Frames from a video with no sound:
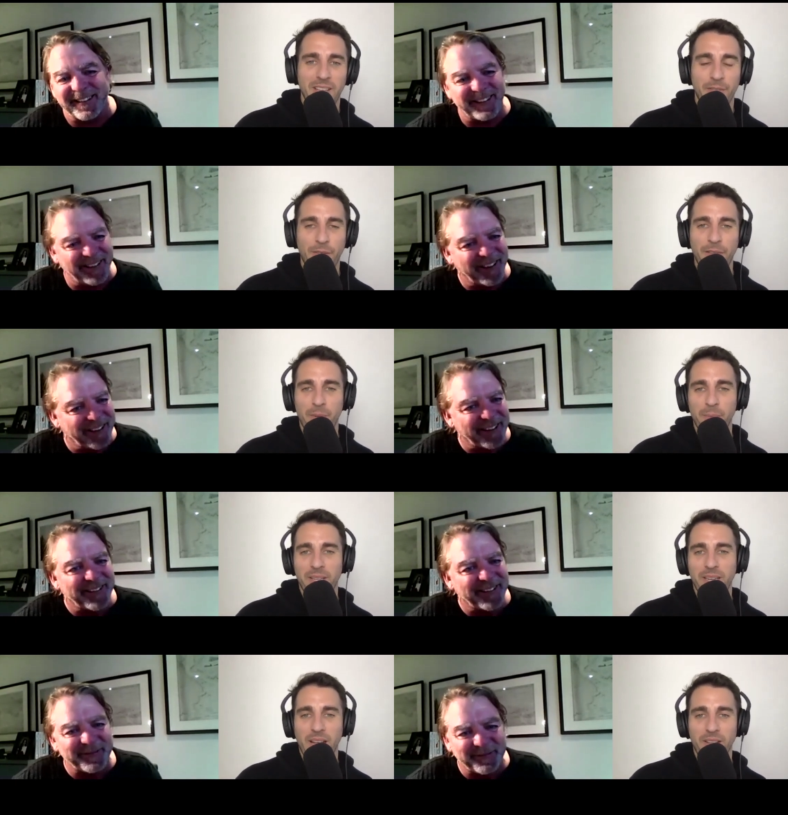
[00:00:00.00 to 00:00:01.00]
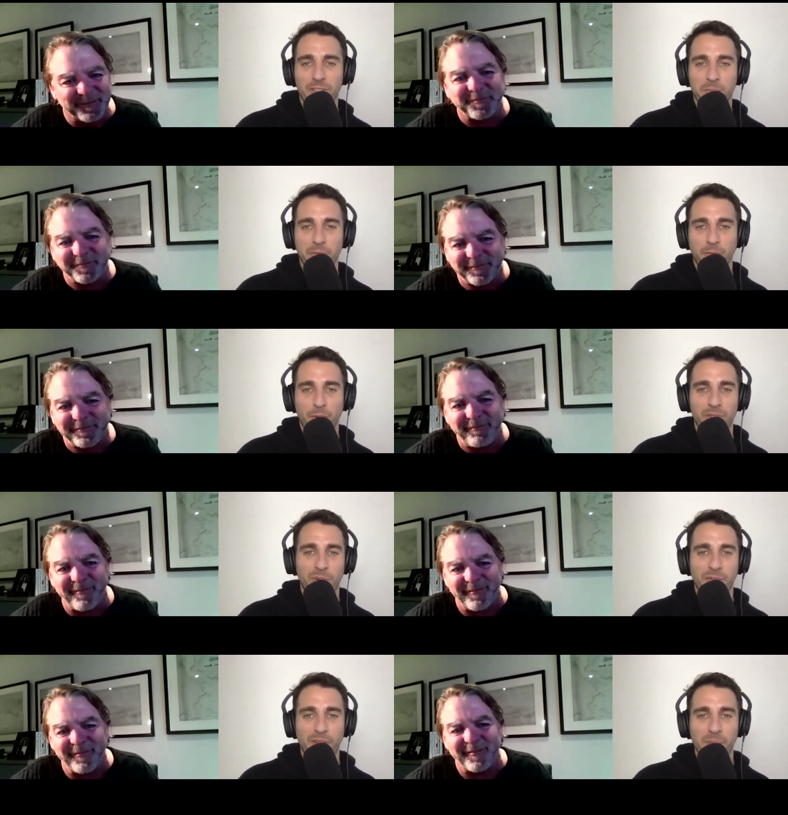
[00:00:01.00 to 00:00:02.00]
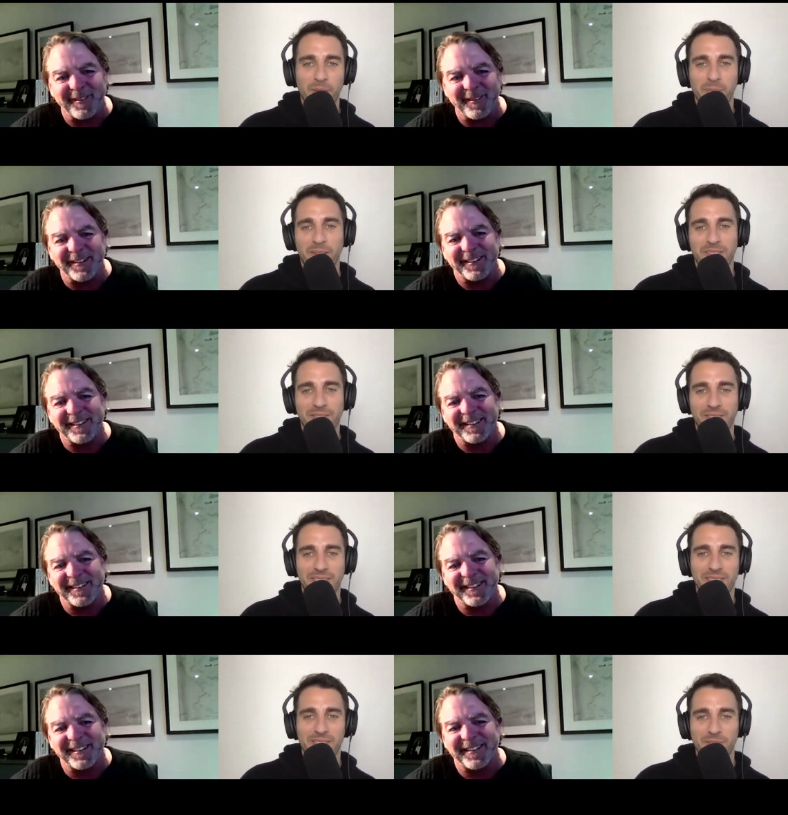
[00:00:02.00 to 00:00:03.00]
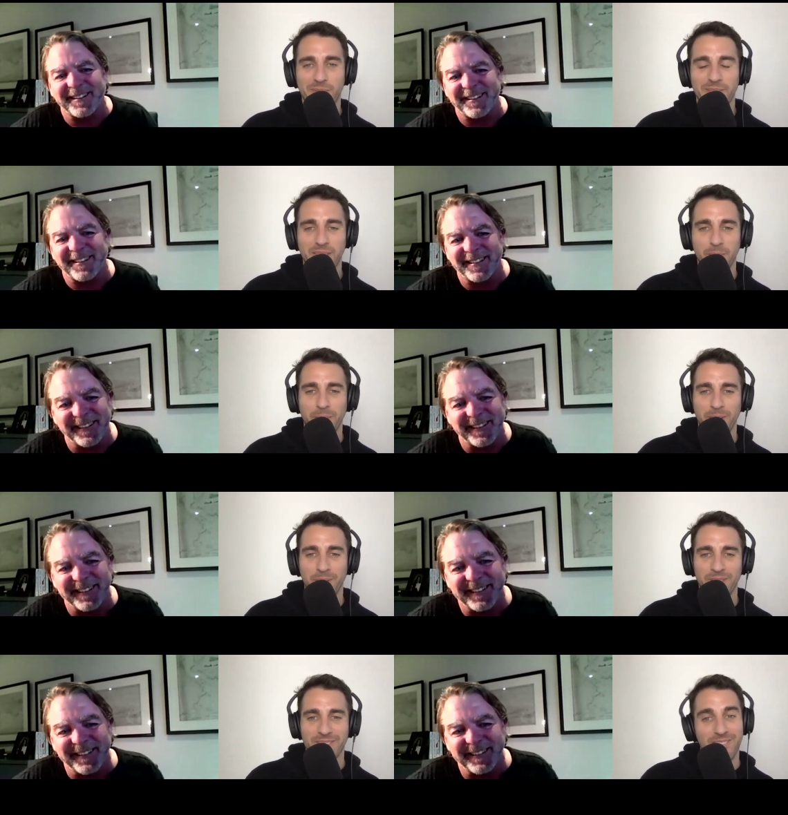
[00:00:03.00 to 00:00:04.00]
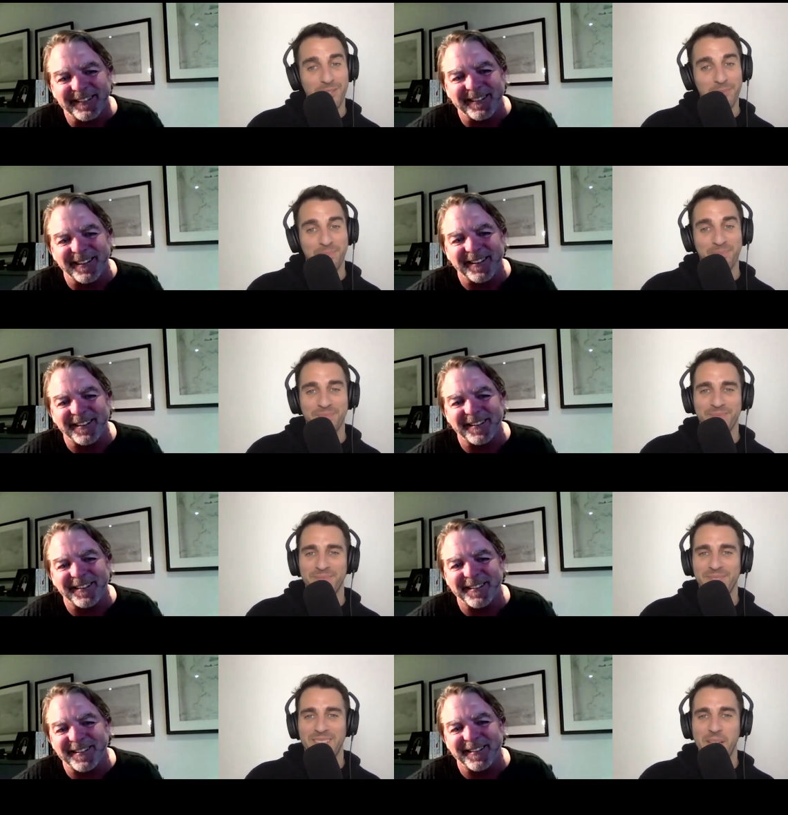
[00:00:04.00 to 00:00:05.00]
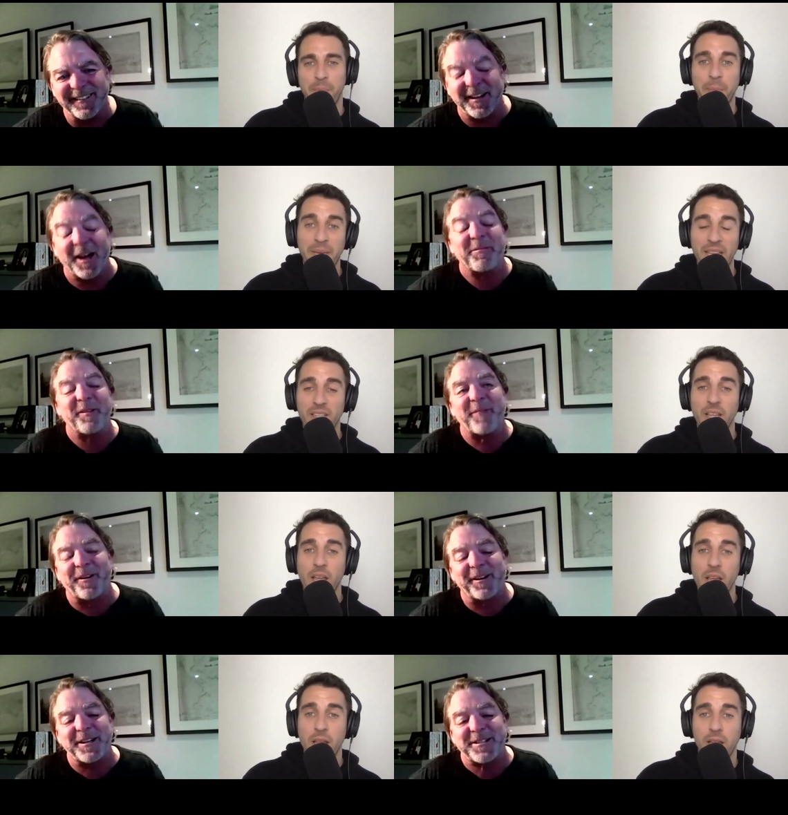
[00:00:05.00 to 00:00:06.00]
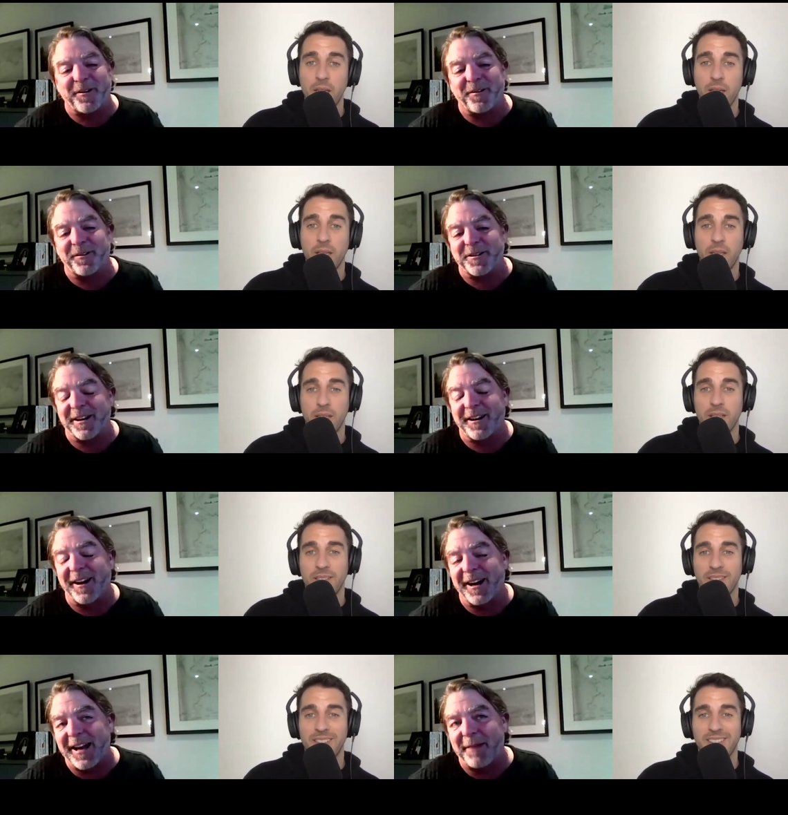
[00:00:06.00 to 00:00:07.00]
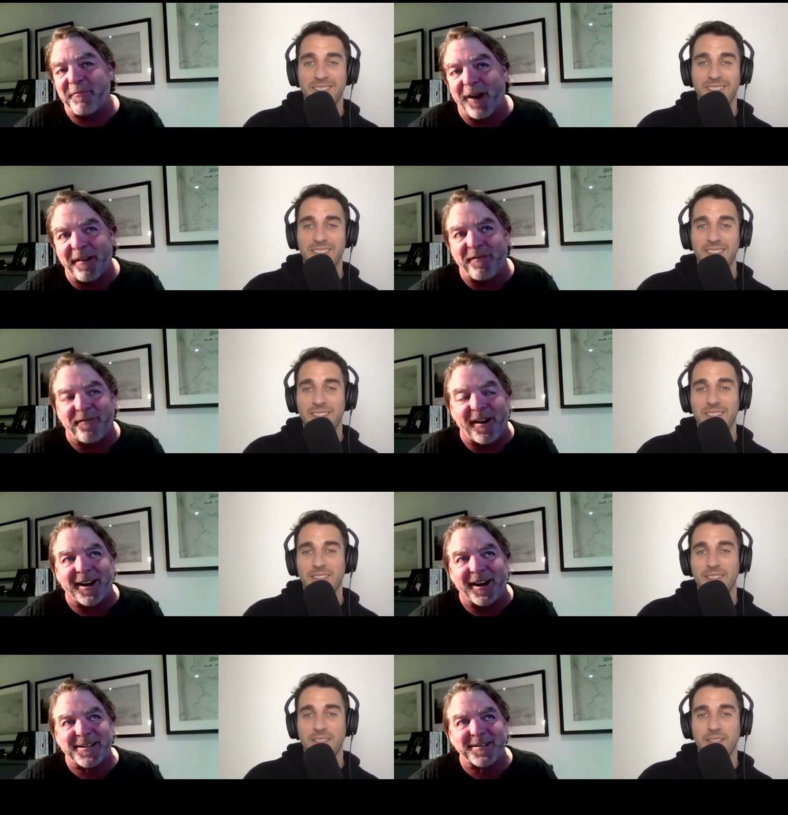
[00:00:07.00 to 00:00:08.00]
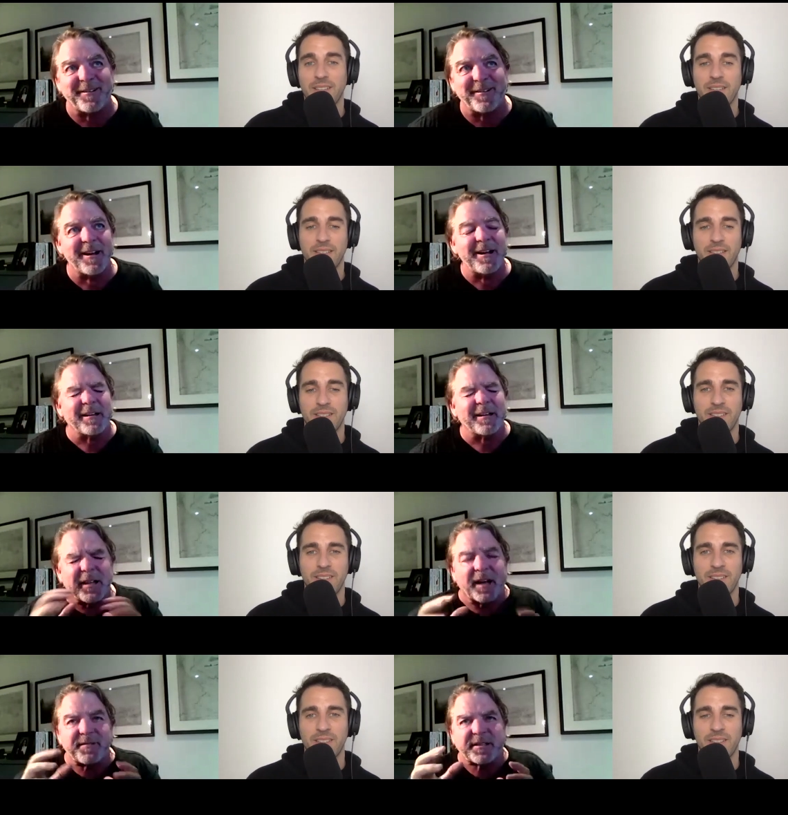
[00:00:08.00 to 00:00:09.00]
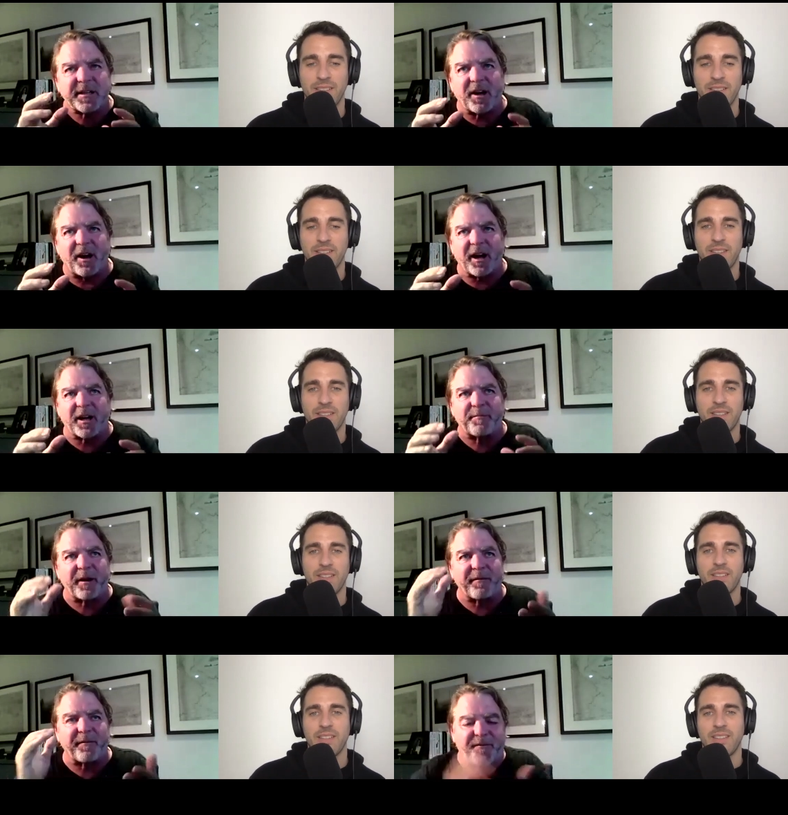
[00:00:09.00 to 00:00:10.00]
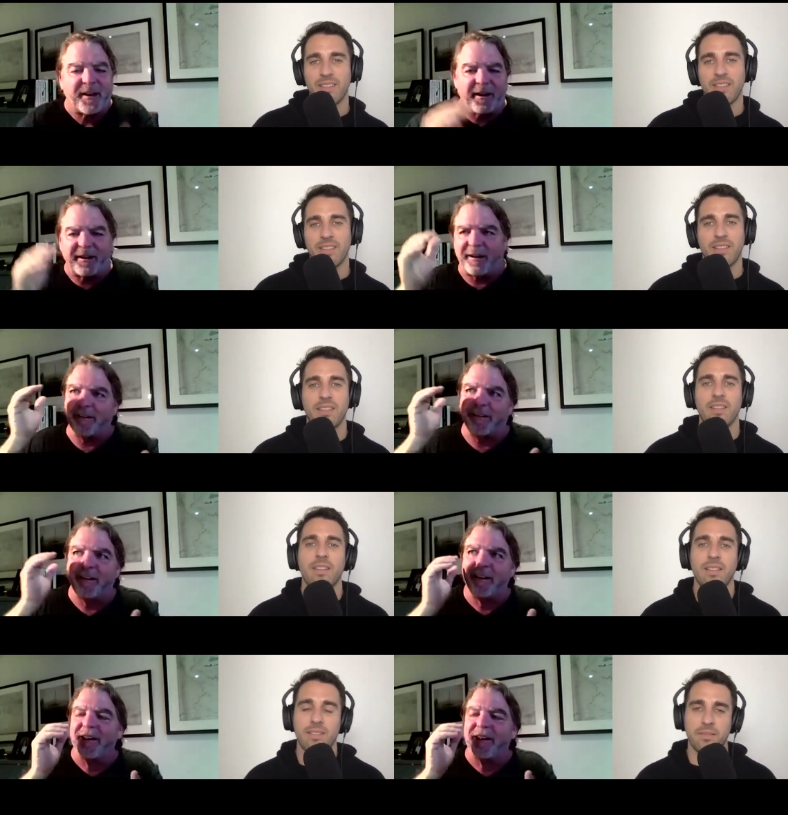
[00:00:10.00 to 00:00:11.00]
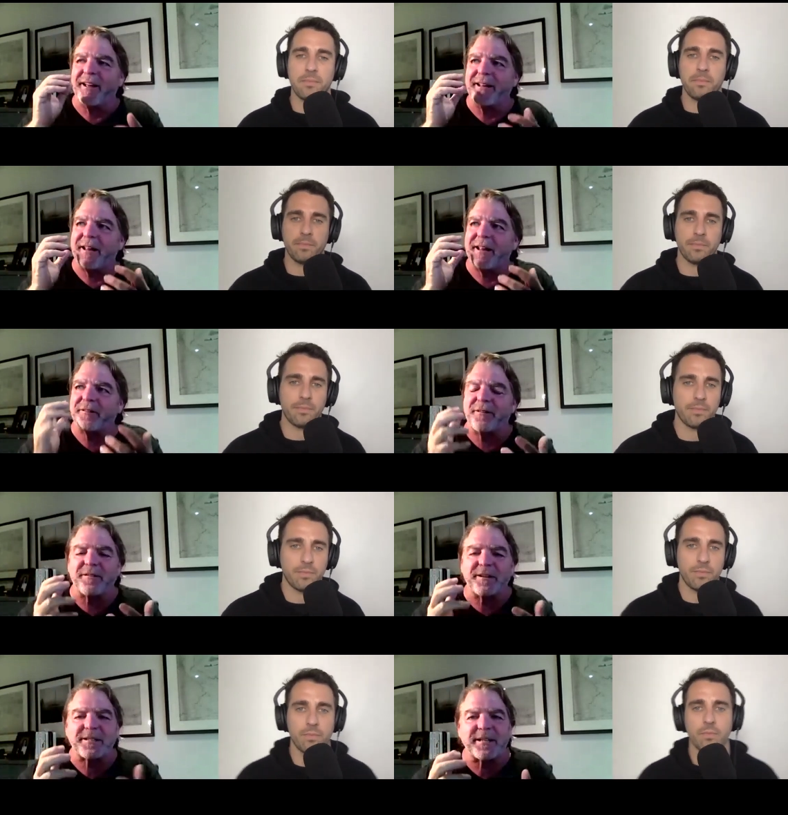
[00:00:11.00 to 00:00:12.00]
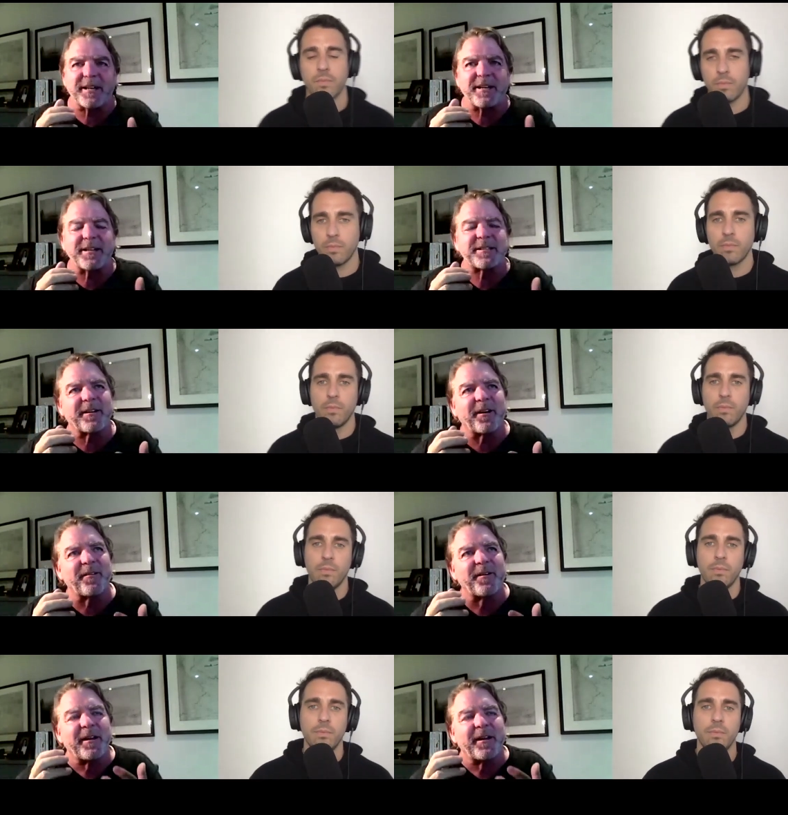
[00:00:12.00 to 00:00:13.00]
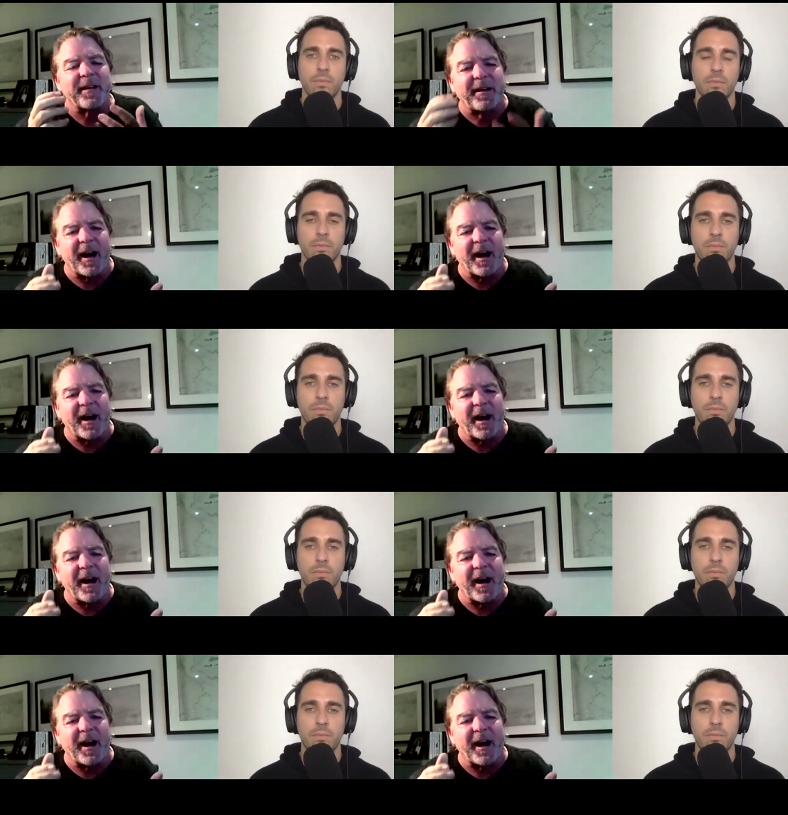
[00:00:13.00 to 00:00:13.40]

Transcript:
Speaker 1: $500 million, put $425 million of it into Bitcoin. So, yeah. But one of my early shareholders, a guy named Greg Foss, who loves to talk about fiat and currencies. You know, the guy